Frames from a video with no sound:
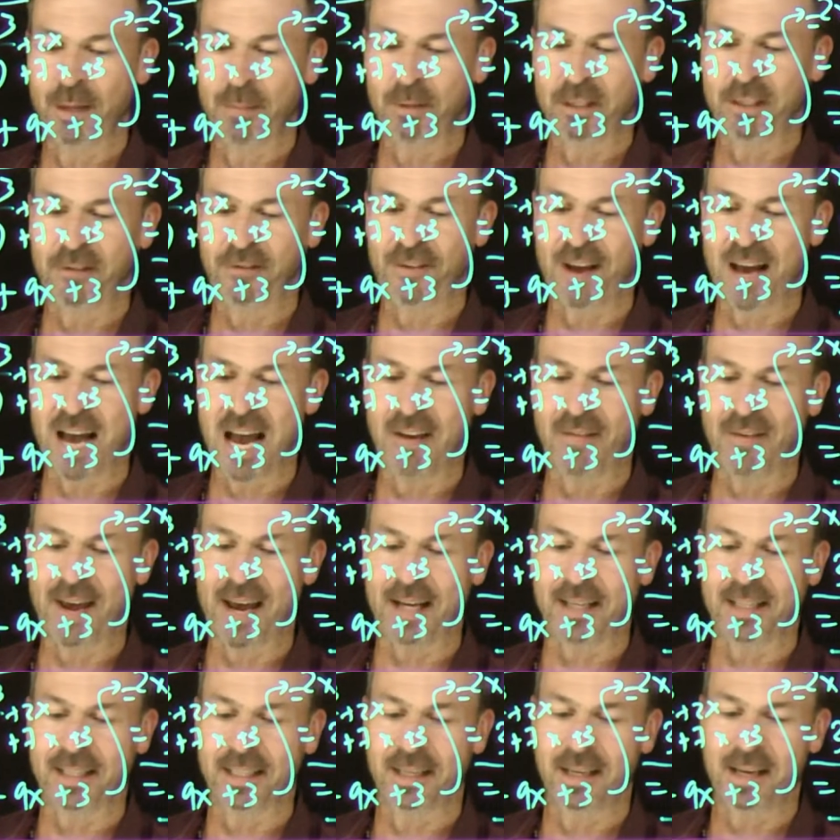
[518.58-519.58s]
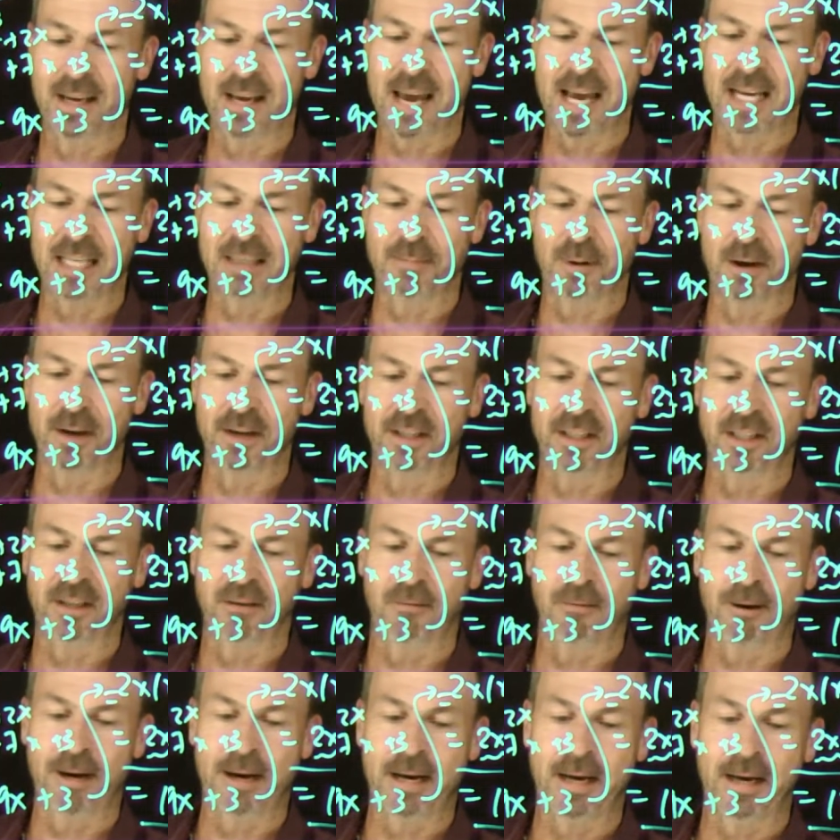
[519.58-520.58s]
plus 5x, x minus
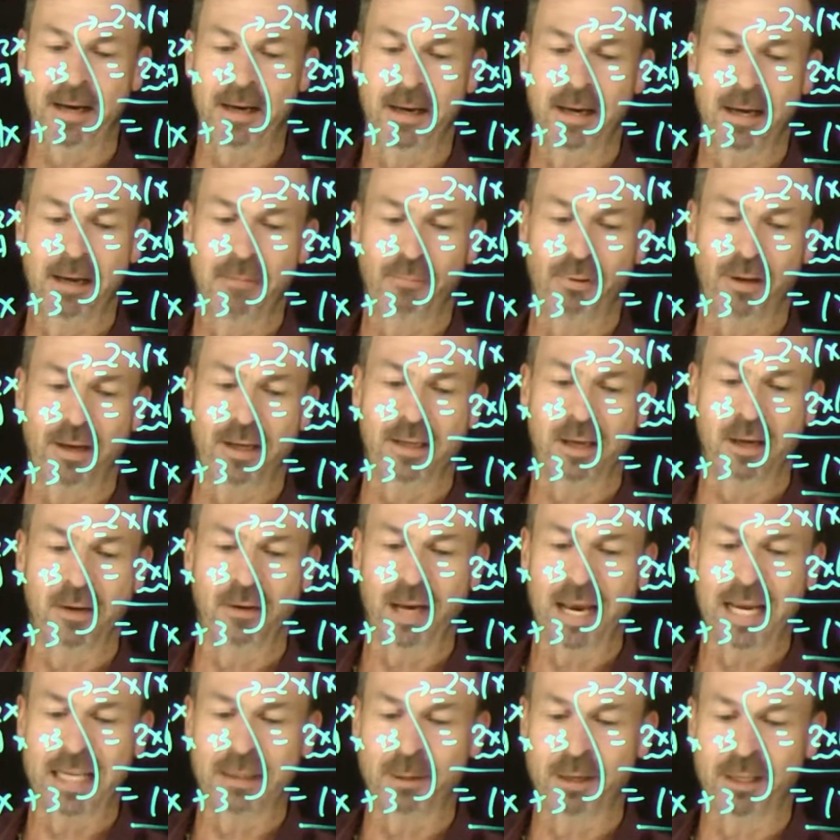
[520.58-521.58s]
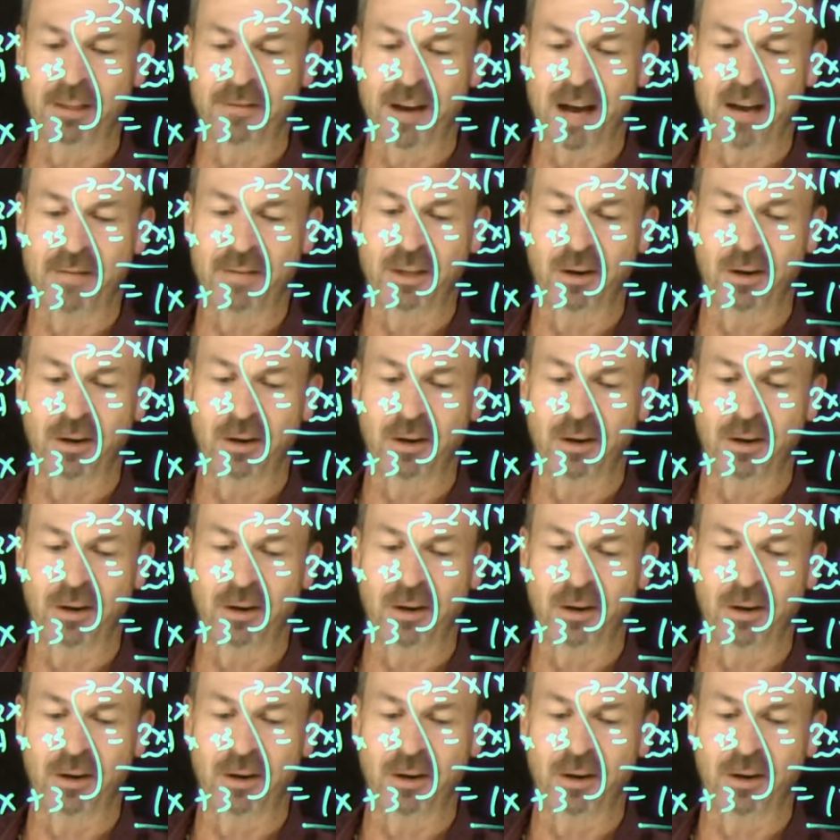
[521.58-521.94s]
3, plus, x minus 5,